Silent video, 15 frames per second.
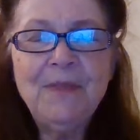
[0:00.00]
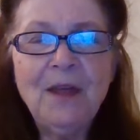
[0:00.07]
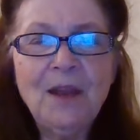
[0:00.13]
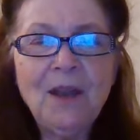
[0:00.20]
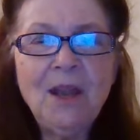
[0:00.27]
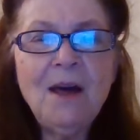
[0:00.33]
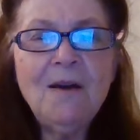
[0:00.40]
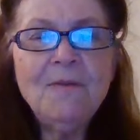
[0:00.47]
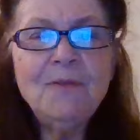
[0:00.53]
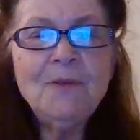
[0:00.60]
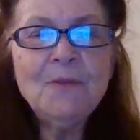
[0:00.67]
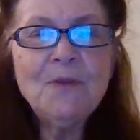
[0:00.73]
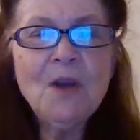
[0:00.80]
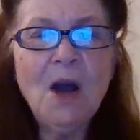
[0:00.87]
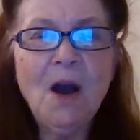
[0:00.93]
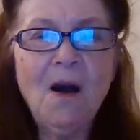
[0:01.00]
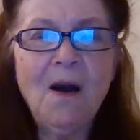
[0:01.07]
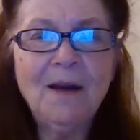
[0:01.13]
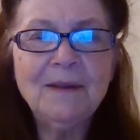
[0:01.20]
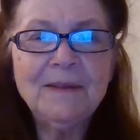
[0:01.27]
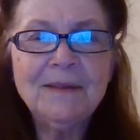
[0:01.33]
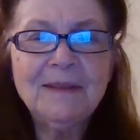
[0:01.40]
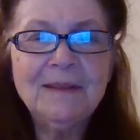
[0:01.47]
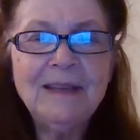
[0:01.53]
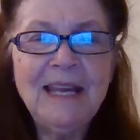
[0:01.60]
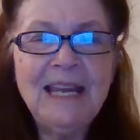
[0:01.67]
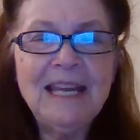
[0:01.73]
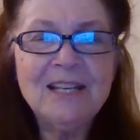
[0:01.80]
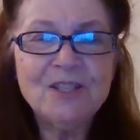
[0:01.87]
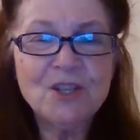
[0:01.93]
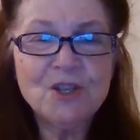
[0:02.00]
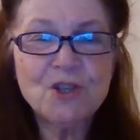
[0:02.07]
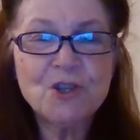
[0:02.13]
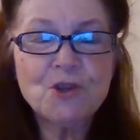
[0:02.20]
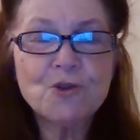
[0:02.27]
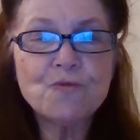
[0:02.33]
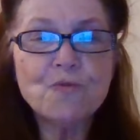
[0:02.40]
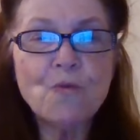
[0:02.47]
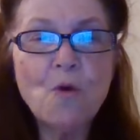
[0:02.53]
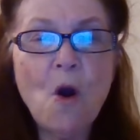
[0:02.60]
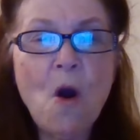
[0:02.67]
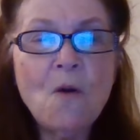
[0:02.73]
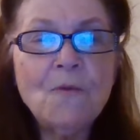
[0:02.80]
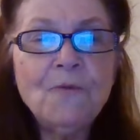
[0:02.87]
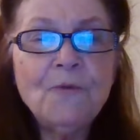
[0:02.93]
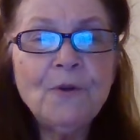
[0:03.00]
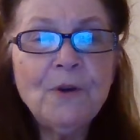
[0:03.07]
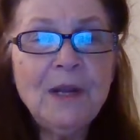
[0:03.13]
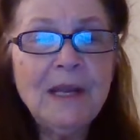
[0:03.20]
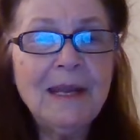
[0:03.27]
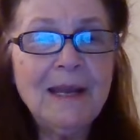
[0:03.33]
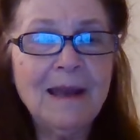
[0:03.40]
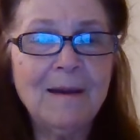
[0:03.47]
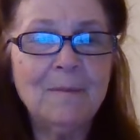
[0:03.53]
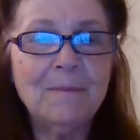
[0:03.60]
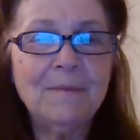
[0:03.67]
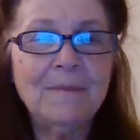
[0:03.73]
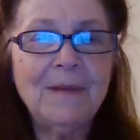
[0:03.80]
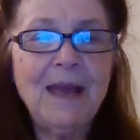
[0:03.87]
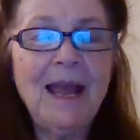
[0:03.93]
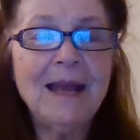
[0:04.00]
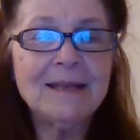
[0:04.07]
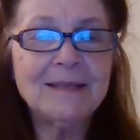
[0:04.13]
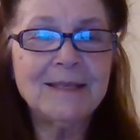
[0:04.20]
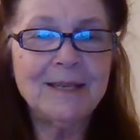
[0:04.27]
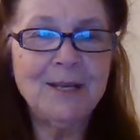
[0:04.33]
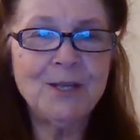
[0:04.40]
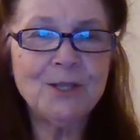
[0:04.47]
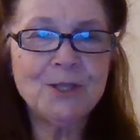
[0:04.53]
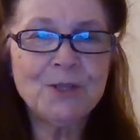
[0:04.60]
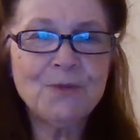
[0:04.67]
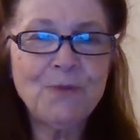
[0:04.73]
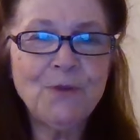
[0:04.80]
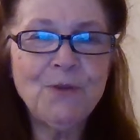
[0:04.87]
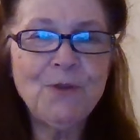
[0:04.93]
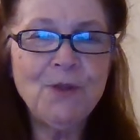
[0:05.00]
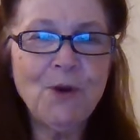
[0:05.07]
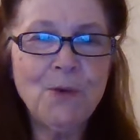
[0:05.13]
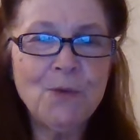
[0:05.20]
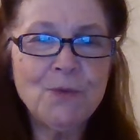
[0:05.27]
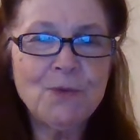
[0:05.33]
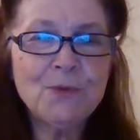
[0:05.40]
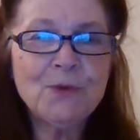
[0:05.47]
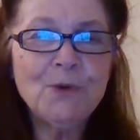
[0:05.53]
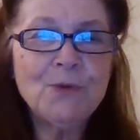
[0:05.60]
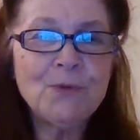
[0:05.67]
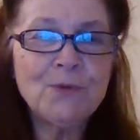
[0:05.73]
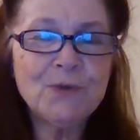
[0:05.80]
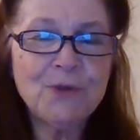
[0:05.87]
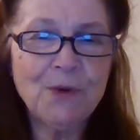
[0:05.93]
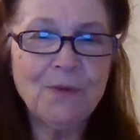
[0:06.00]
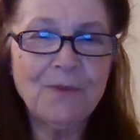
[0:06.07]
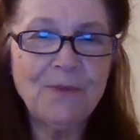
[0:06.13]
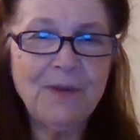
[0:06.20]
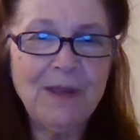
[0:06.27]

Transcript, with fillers: The love of God is as strong for him as it is for those who serve